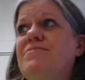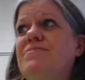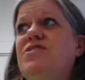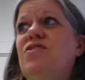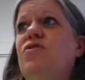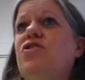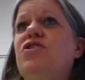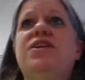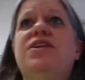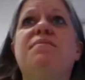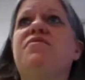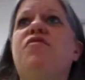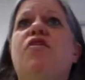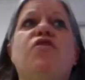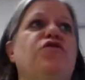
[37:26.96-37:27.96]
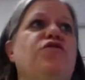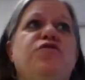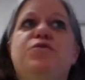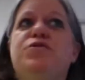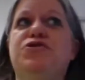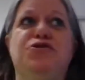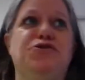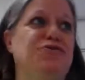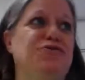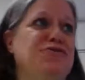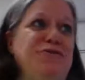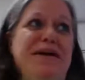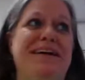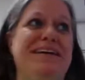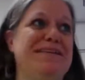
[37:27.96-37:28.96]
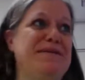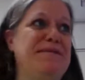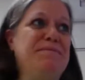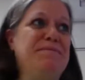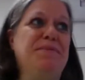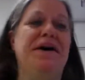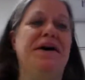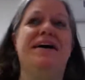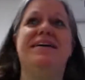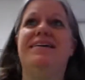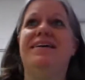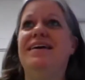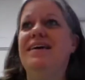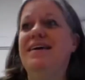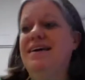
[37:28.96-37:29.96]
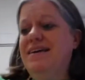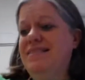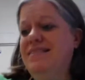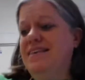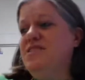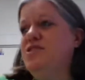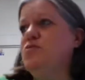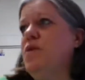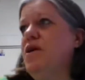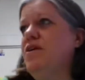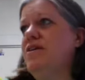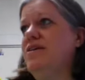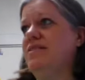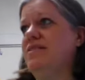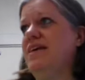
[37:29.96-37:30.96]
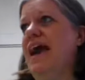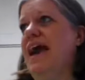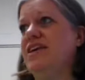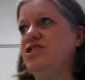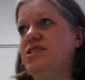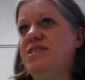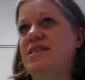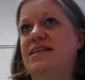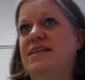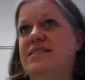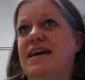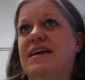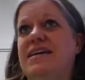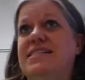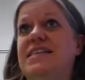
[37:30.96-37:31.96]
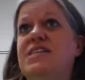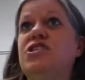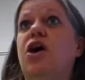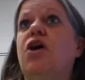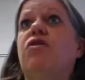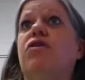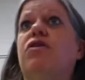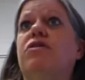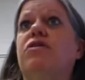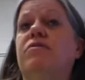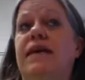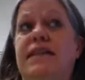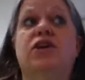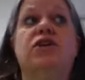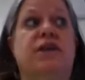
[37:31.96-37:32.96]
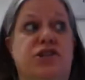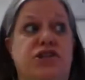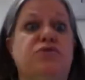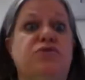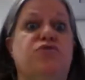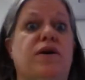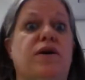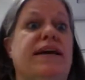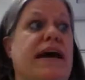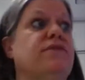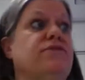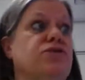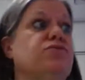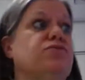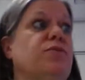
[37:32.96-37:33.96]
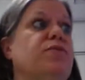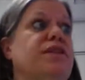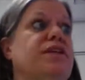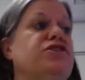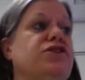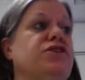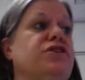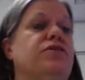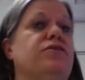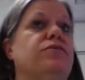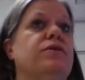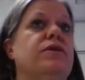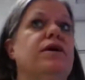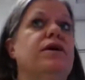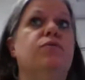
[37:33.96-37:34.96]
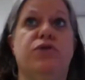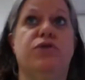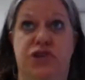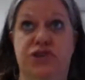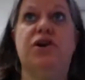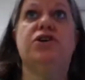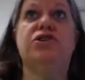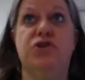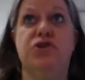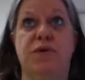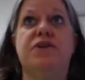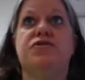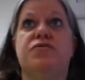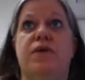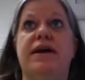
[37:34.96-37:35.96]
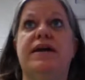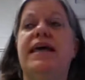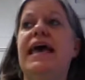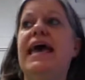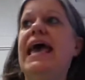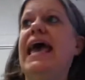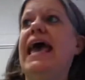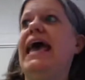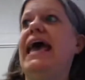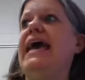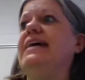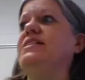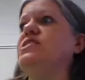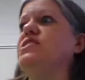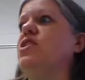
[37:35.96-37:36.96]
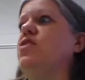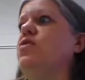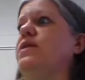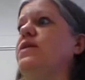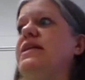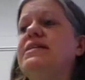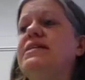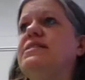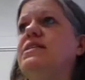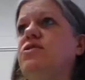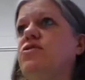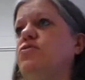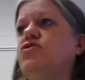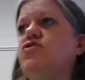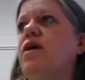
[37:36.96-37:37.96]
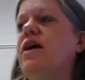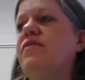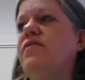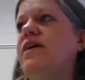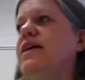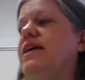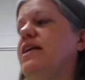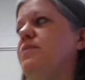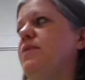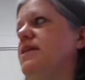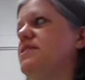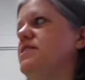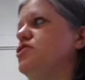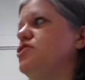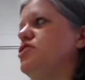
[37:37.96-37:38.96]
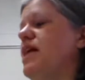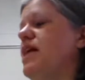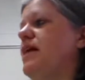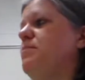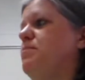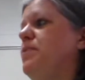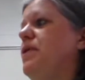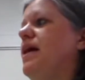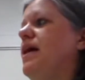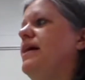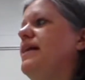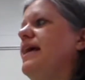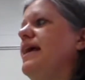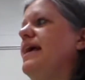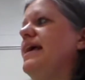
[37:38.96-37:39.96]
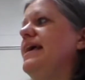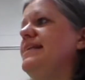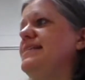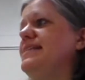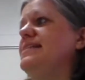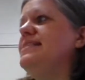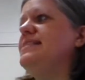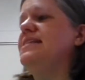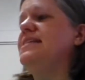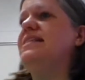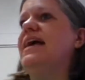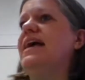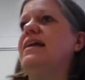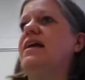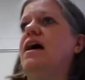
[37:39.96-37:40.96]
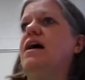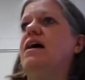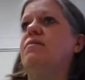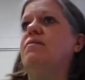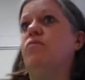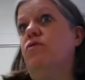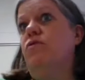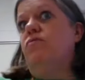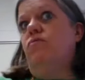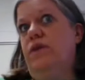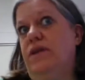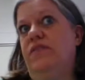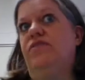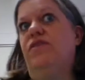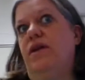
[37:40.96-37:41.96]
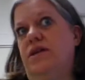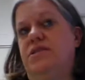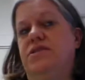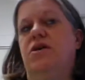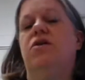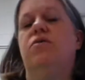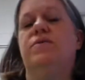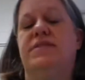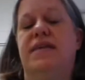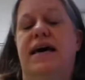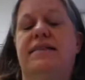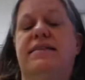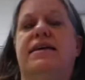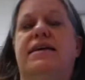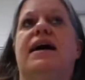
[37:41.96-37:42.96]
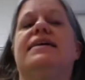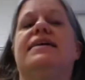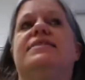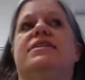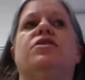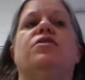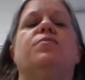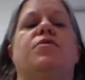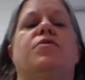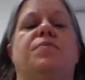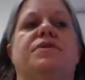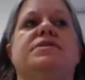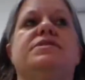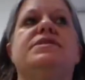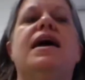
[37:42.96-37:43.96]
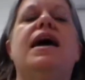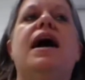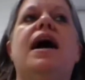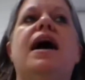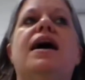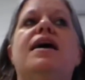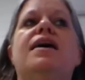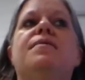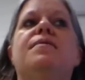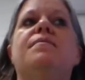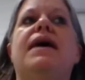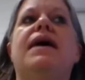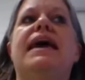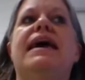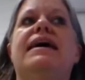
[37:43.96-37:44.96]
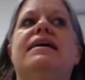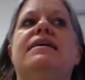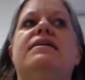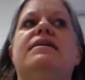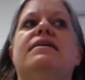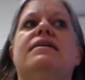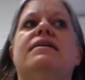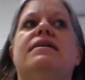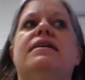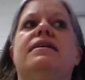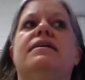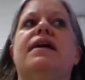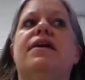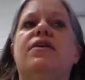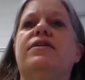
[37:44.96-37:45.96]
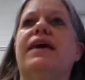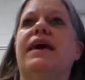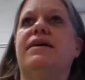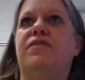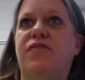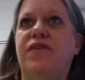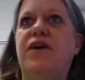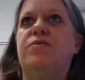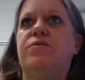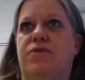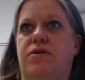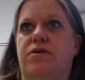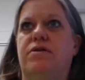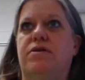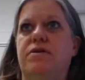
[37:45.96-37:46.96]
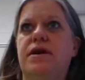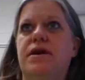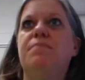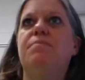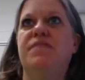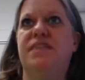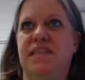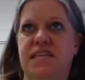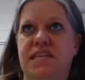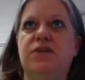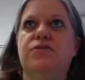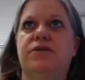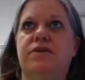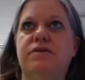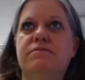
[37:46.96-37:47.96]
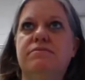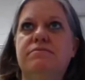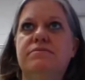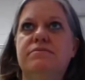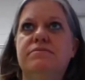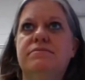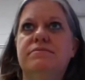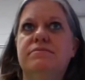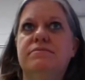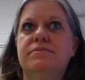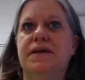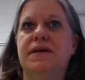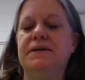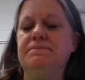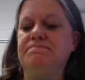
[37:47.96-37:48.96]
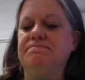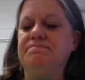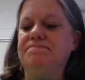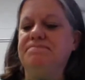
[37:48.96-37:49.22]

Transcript: So could not be farther from the truth, right? But this is where the actions because he saw her, it looked like she was running out to someone that she knew, which she thought she was, right? And so he didn't see who was driving. He didn't pay attention to that. But he did see that, um, or what he thought he saw was that the guy did it on purpose. Um, and he not only had an affair with her, but then killed her. Okay.